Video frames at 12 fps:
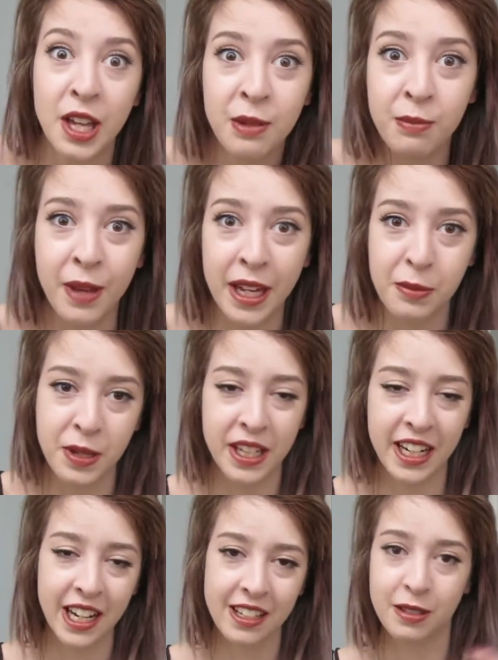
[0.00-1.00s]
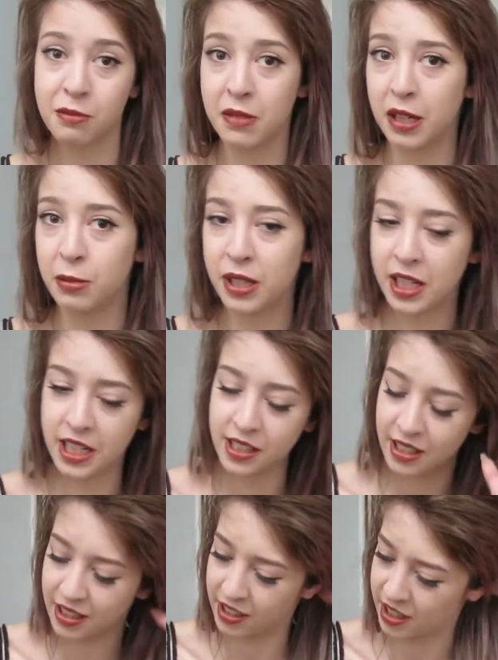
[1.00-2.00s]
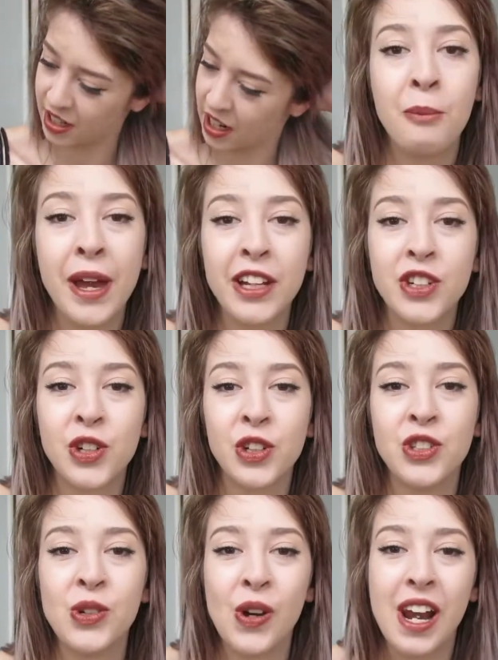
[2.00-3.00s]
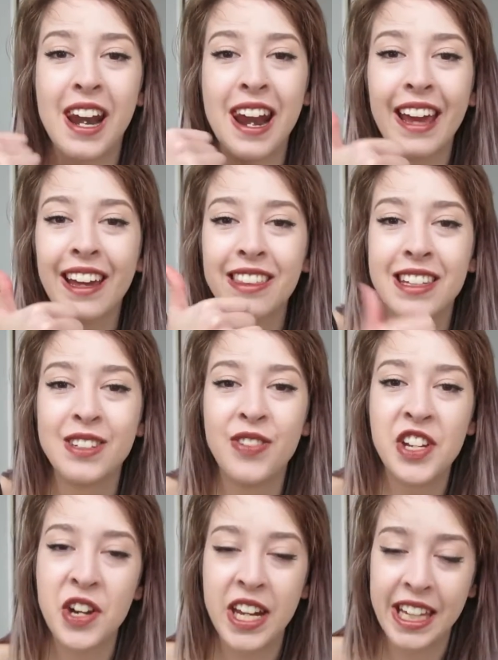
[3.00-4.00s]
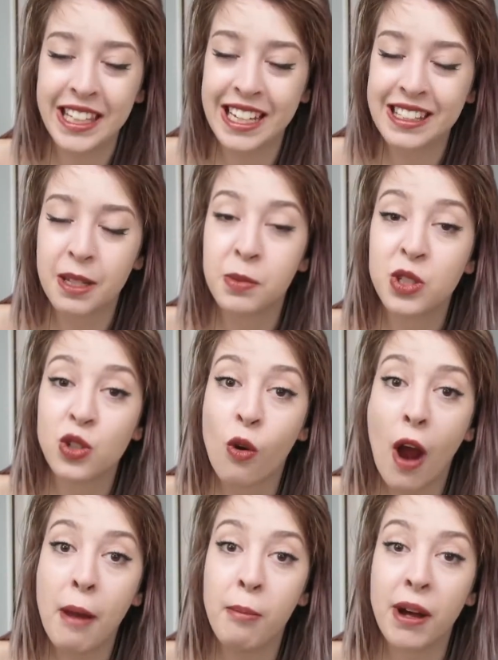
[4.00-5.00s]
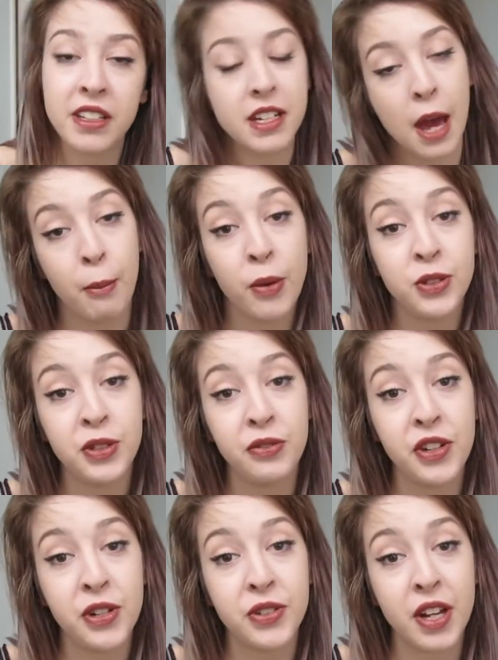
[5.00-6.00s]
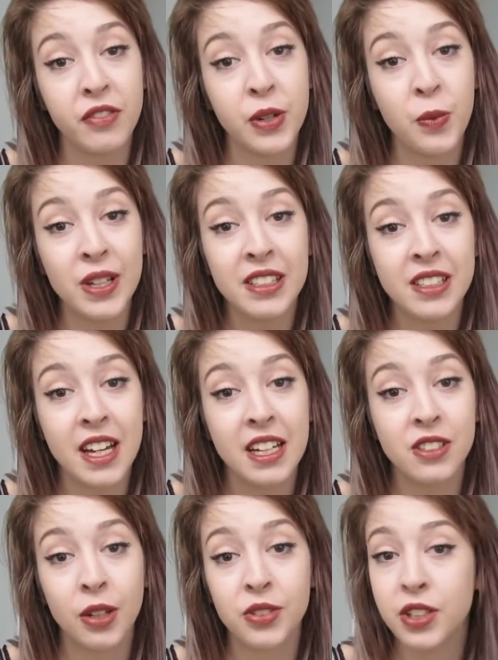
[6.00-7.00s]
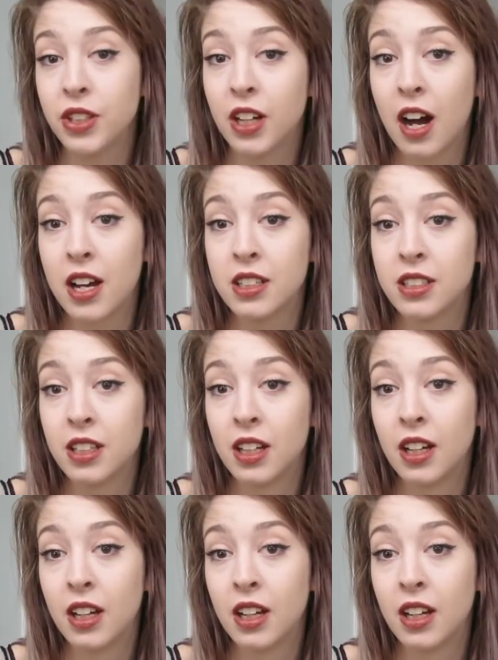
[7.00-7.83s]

maybe it is, maybe it isn't. Make sure to like this video and hit that subscribe button. I post new videos every Wednesday, so I'll see you guys